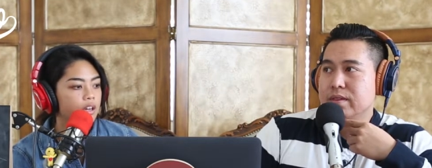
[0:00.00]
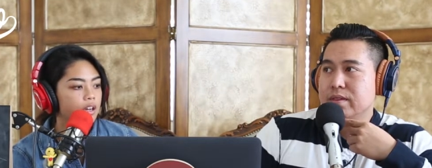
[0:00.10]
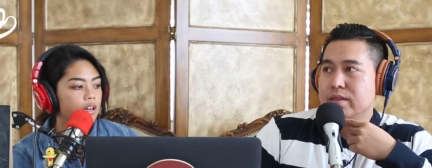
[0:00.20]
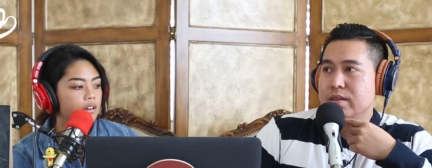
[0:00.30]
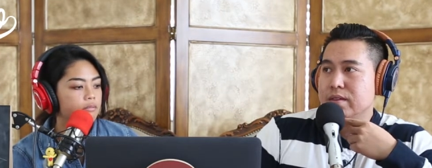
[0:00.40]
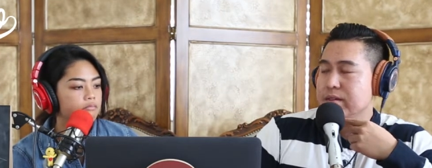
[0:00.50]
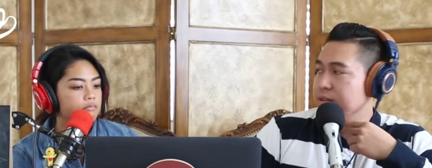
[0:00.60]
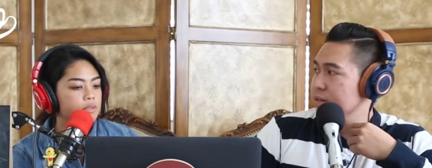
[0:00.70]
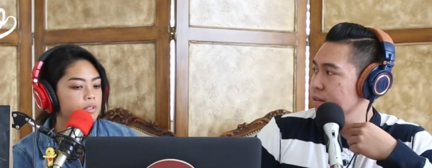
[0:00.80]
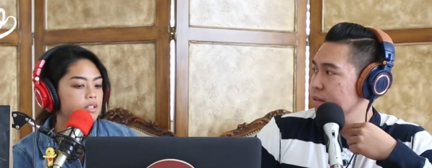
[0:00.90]
Speaker 1: uh,
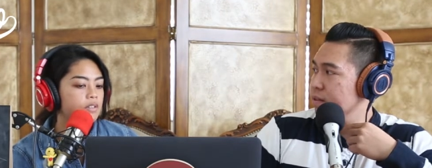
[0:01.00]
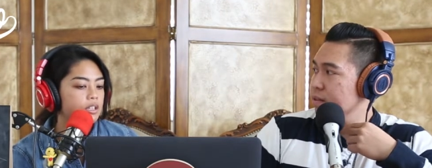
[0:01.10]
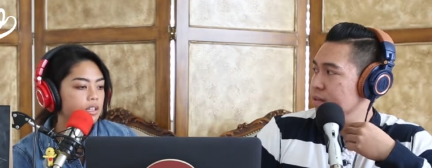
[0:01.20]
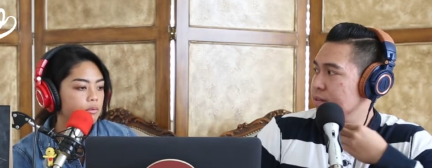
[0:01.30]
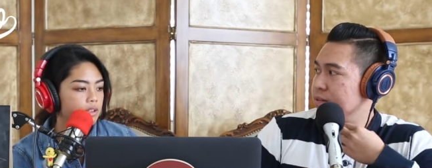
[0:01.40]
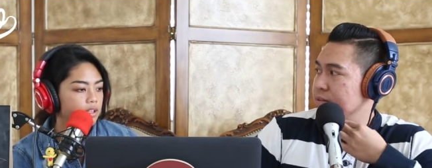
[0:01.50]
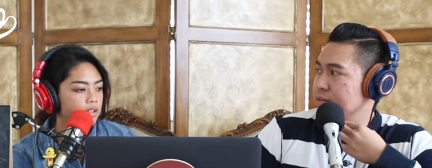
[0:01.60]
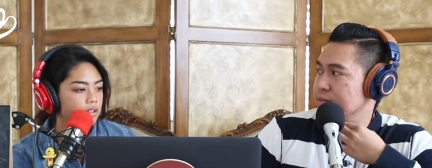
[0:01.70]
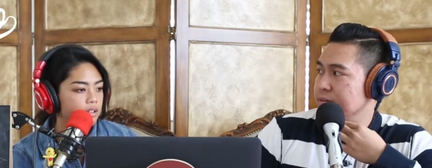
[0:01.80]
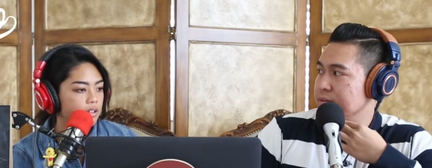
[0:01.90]
specifically
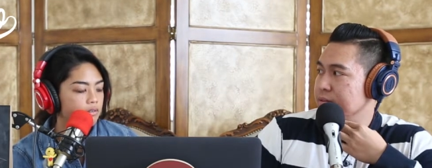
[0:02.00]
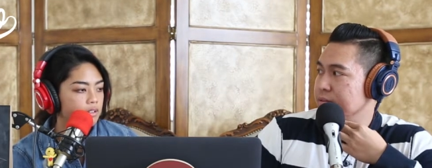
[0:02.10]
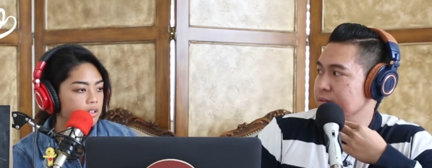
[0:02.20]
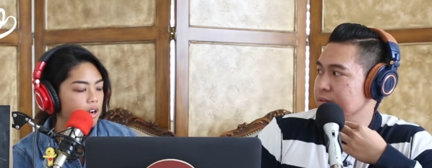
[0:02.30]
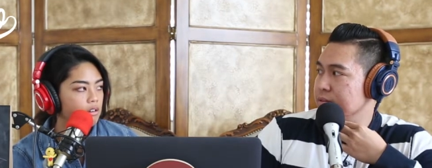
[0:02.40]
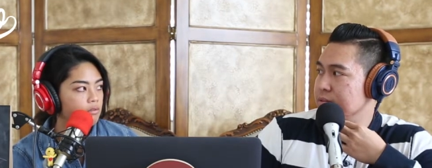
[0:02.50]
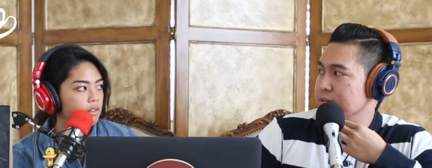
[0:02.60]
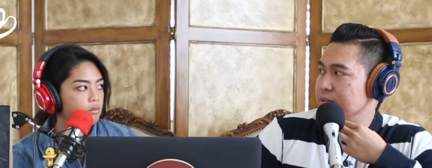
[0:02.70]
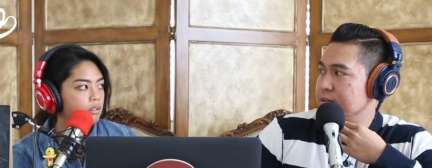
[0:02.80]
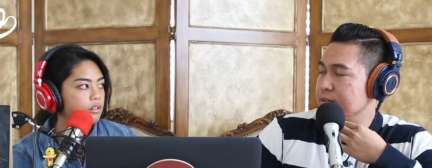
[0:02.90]
within the
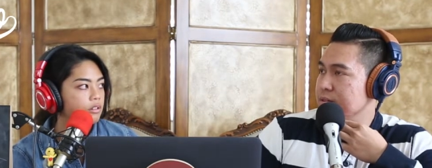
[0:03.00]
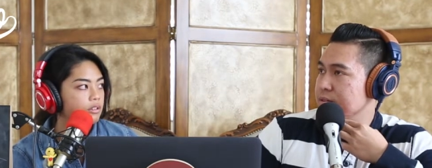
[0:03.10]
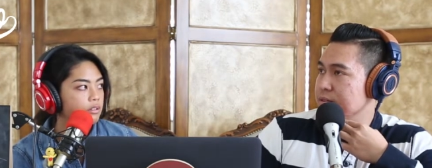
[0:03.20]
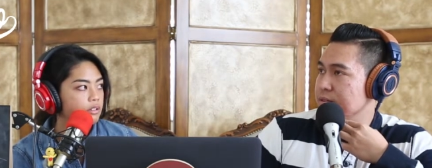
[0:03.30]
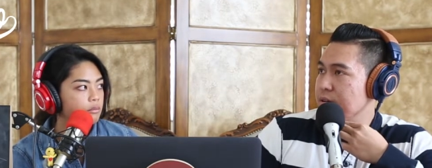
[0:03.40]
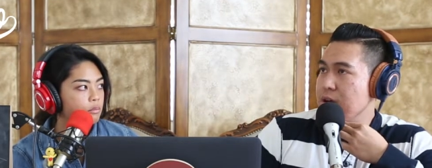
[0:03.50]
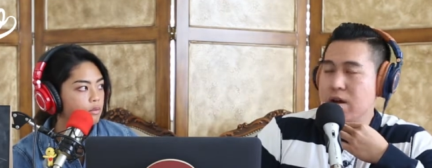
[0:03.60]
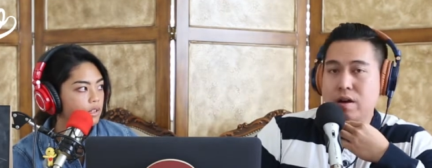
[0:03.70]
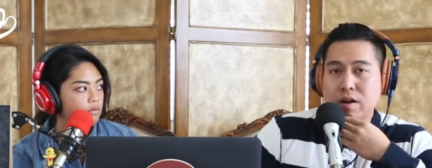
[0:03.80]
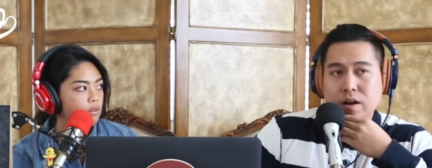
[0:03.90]
photography world
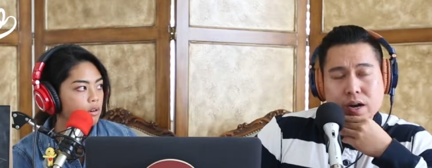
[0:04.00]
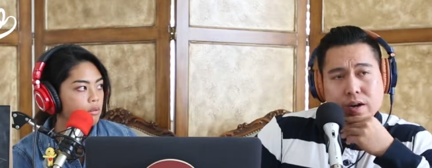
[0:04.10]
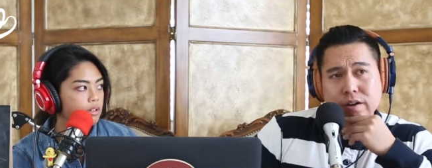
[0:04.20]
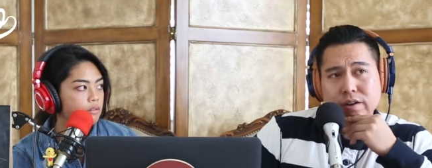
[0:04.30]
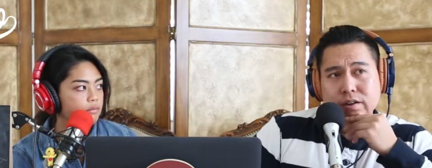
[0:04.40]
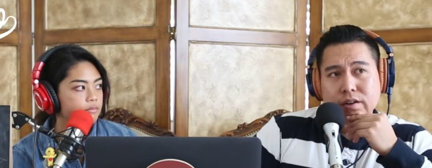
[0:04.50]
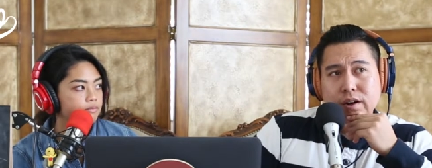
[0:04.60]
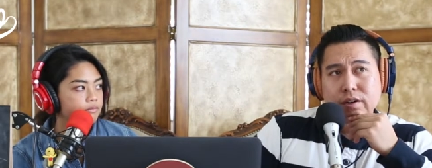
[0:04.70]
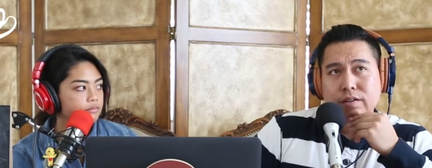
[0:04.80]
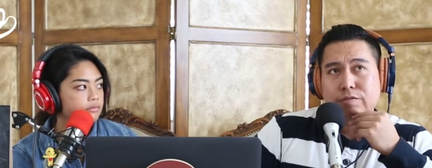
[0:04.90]
moving forward?
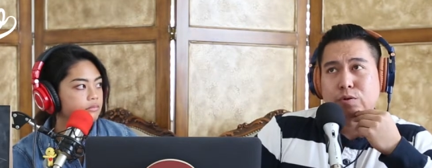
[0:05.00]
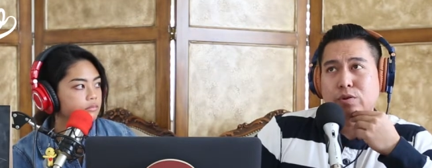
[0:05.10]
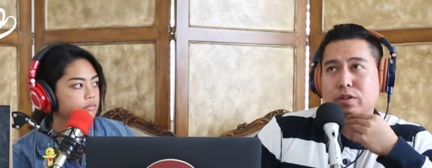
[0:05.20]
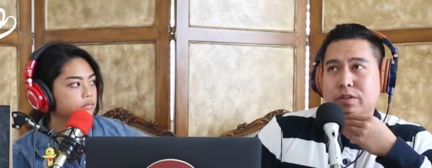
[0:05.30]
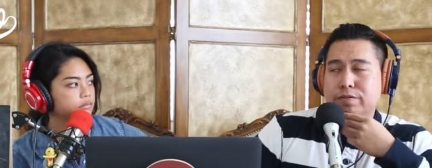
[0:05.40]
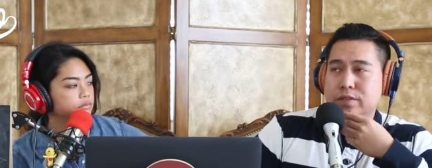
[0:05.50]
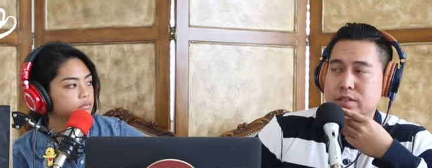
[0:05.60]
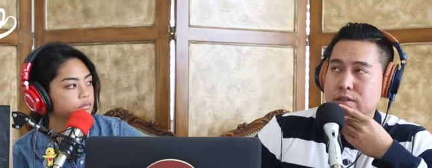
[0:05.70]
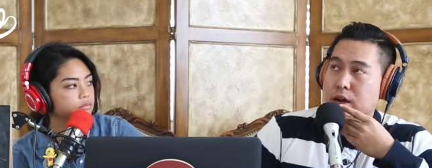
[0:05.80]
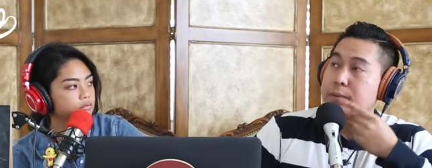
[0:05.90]
Speaker 2: For,
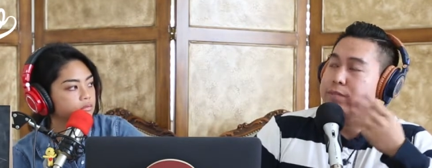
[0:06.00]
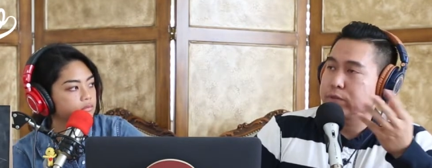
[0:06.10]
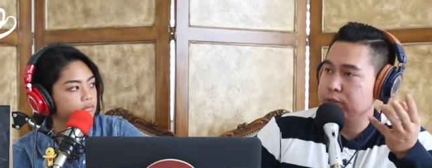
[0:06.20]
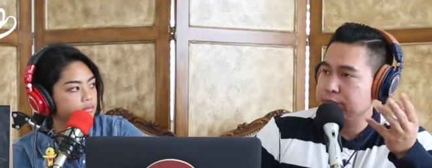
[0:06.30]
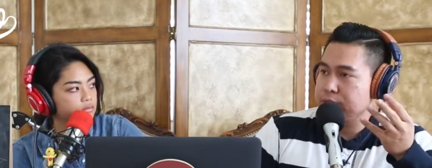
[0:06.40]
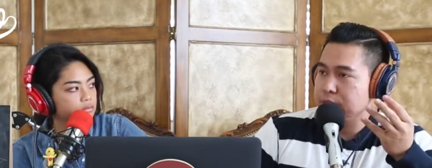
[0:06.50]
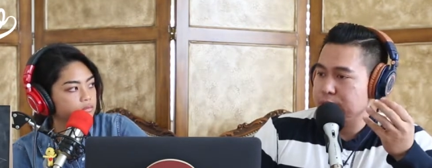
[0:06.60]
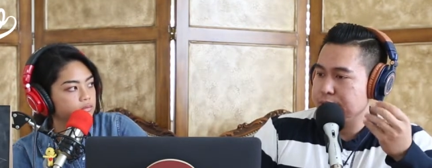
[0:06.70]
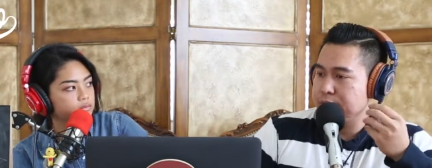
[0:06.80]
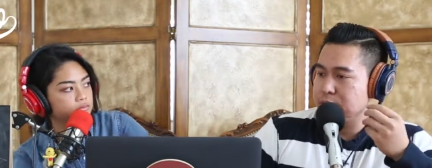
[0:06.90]
I mean, for the
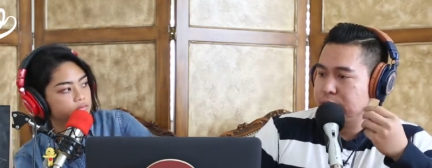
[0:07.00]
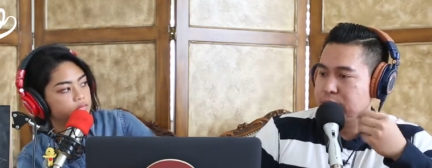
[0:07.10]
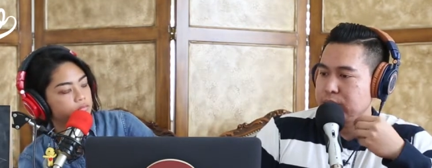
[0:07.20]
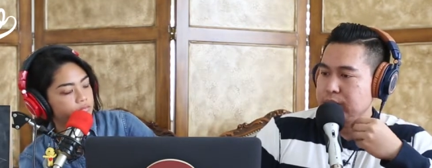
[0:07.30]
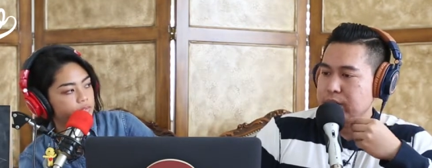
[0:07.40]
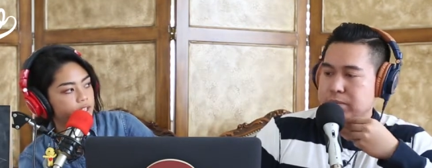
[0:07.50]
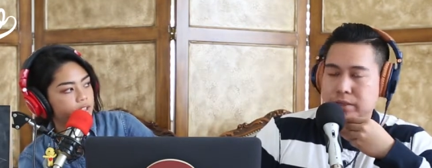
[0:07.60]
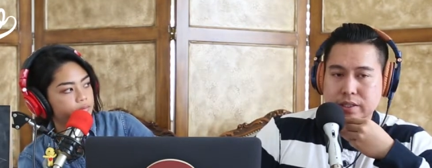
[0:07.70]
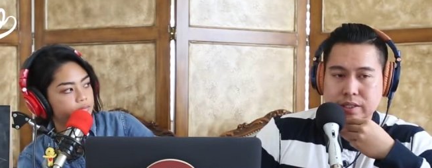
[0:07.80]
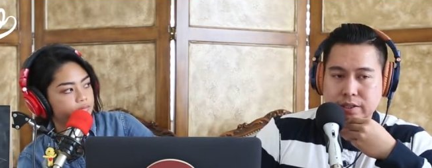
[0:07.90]
photography world, I
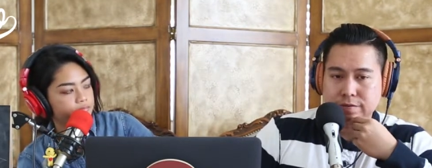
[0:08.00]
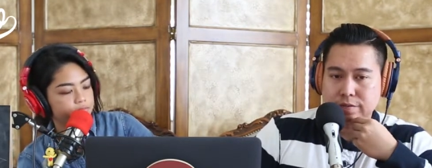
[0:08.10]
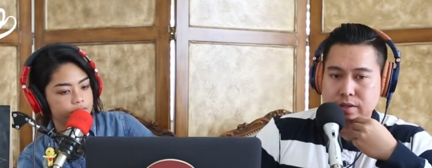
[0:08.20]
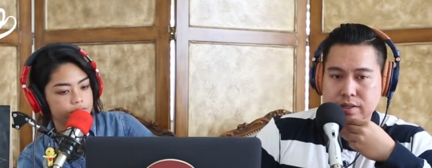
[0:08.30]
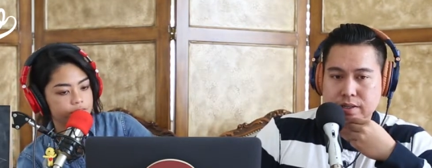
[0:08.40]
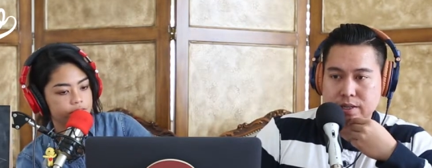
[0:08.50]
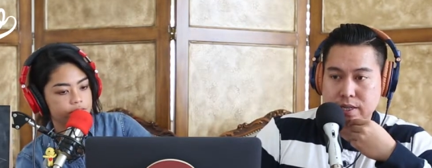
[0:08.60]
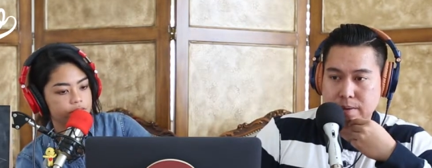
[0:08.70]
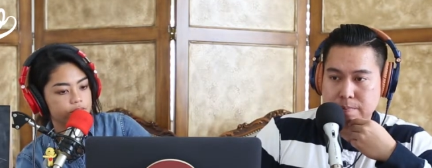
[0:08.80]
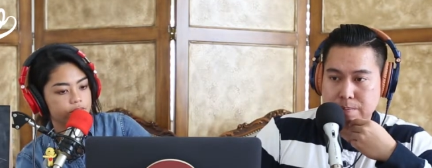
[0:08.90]
yeah. believe
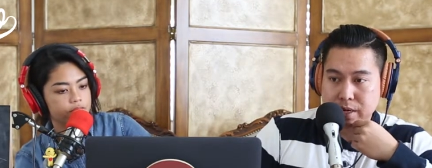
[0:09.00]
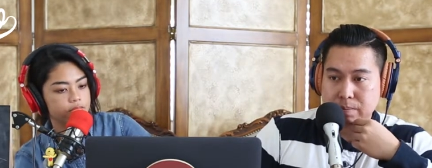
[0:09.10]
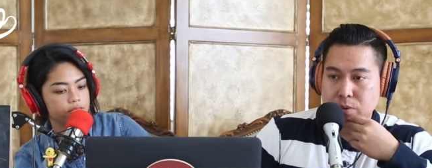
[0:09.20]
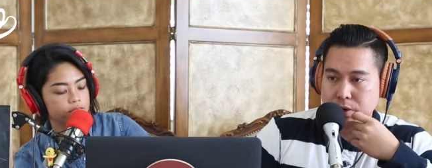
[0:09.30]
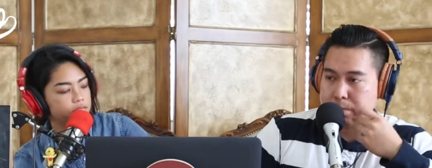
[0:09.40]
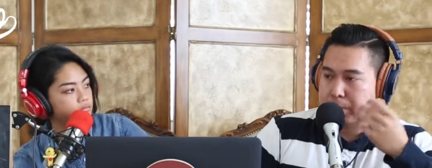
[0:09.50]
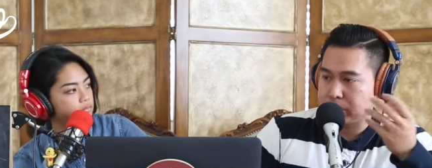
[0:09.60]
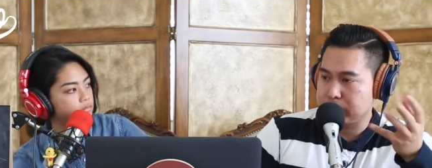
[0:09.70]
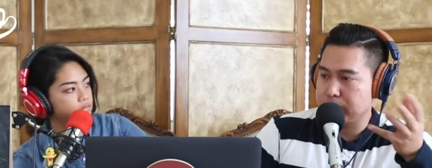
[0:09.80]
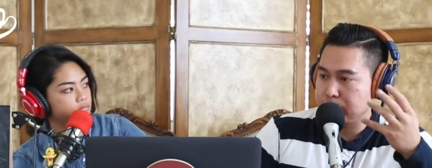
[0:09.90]
being more
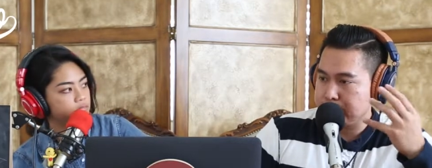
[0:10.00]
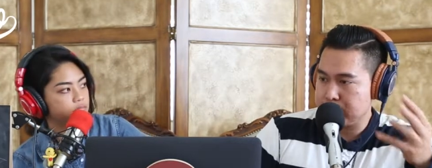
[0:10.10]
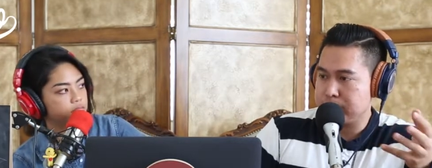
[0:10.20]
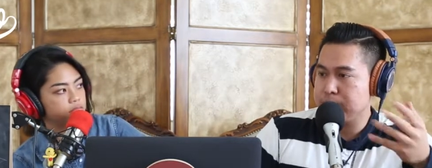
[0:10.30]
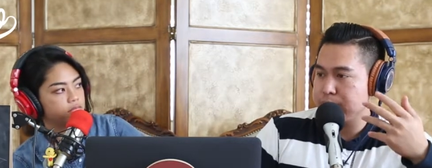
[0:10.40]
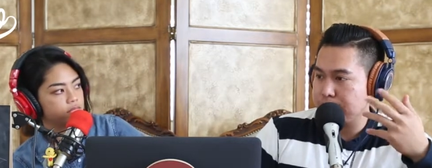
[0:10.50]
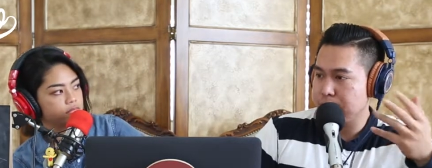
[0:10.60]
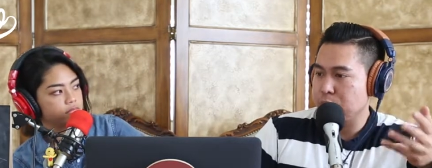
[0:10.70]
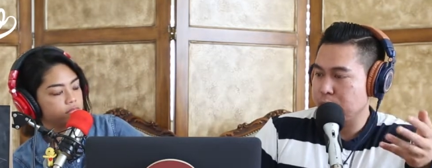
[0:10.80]
personable, being